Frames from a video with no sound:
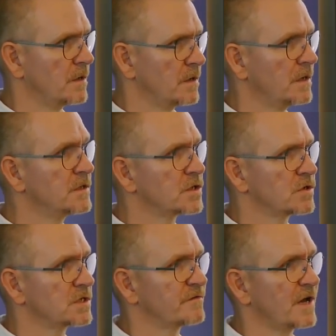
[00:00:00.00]

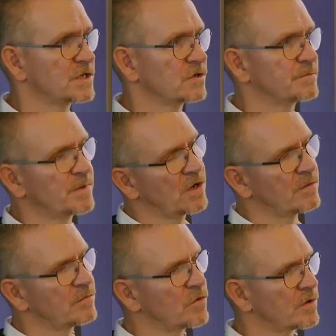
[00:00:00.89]
industries. Fashion is
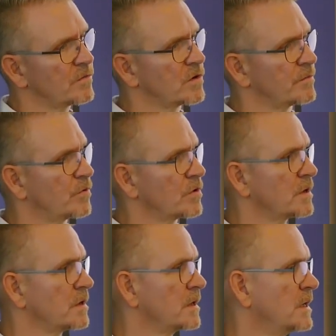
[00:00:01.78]
becoming more and more
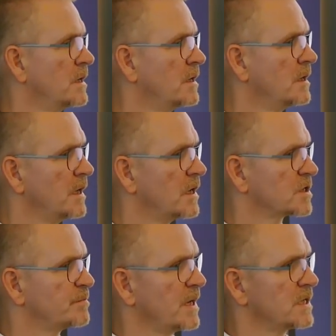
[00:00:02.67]
important in our
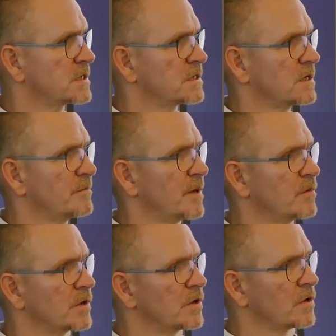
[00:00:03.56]
space.
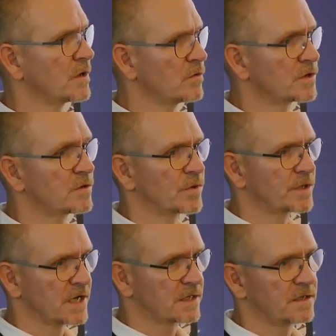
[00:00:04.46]
People not only want to
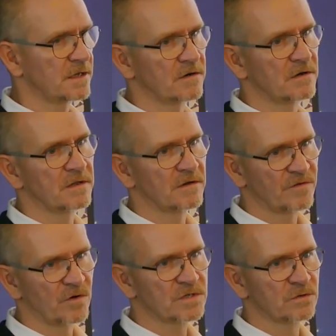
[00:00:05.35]
protect their
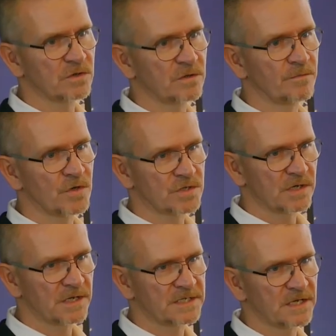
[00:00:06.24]
phones, they want to
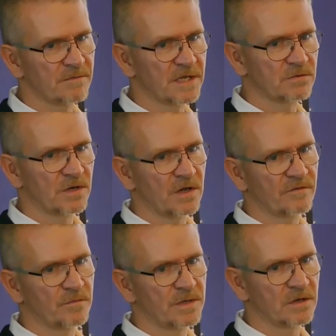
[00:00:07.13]
personalize them. That's why you have
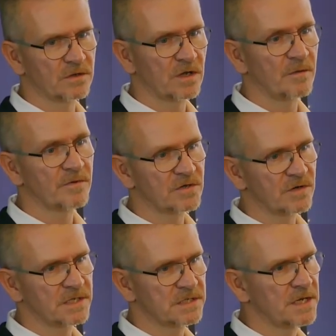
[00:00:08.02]
to be on top of the
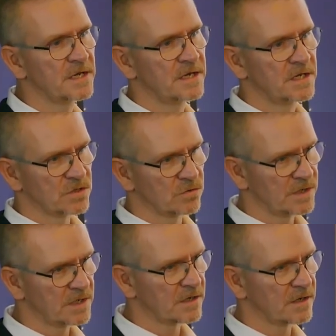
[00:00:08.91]
trends. So
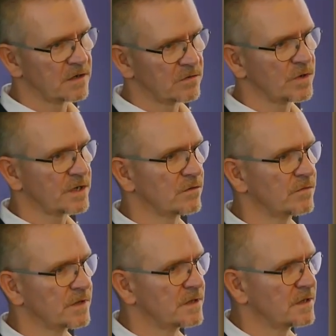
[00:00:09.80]
we are working
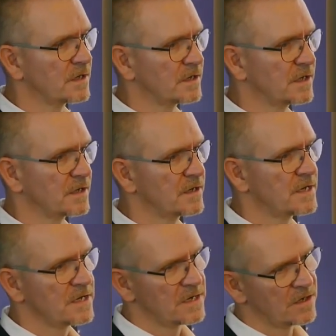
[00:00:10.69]
with a
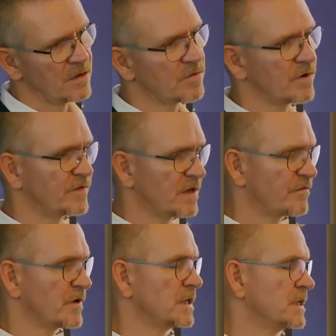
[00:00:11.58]
number of
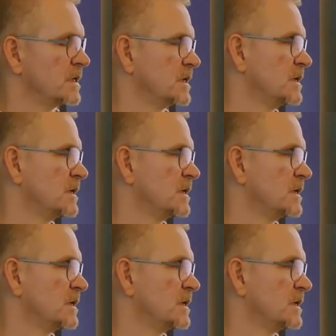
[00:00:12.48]
different